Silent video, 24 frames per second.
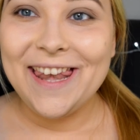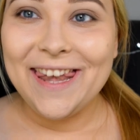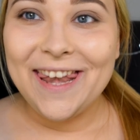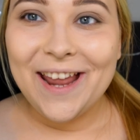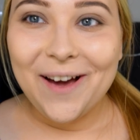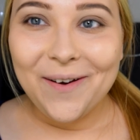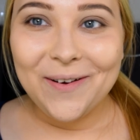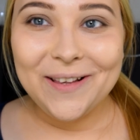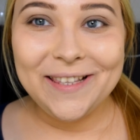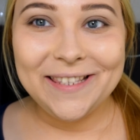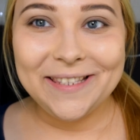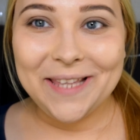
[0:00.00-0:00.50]

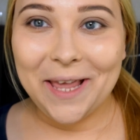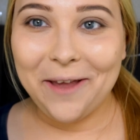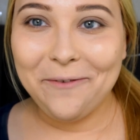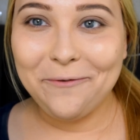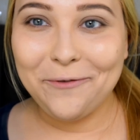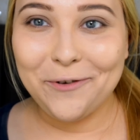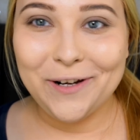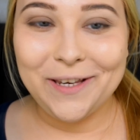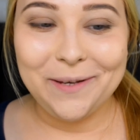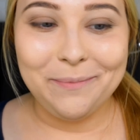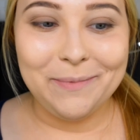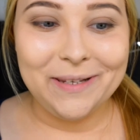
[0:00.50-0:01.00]
Now it's time
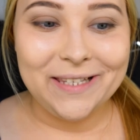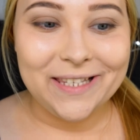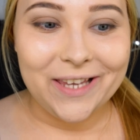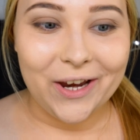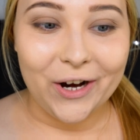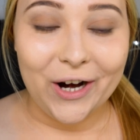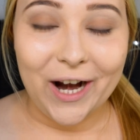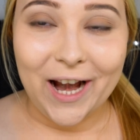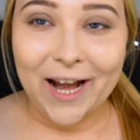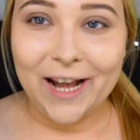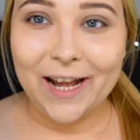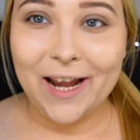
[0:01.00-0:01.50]
for the
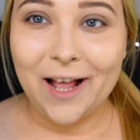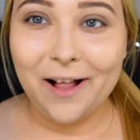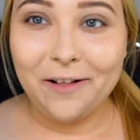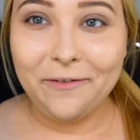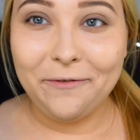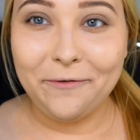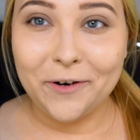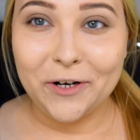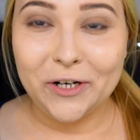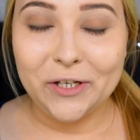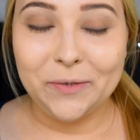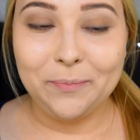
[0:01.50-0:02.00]
mascara, and
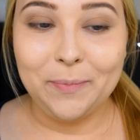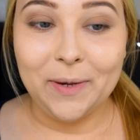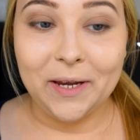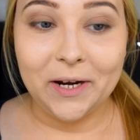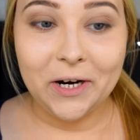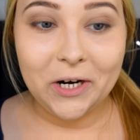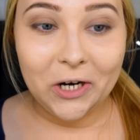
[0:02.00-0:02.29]
I'll first be